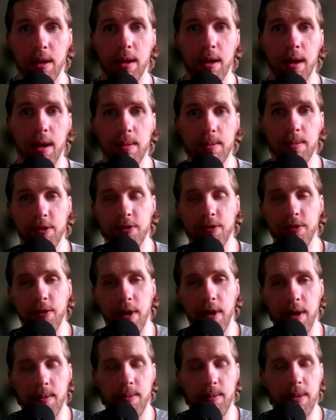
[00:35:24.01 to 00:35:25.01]
comes
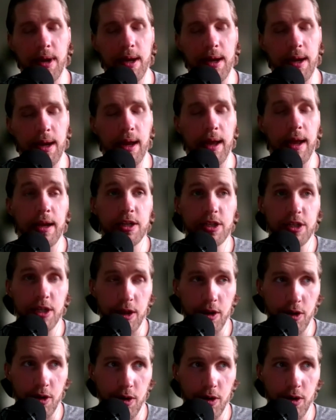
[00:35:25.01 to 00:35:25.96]
from uh, i actually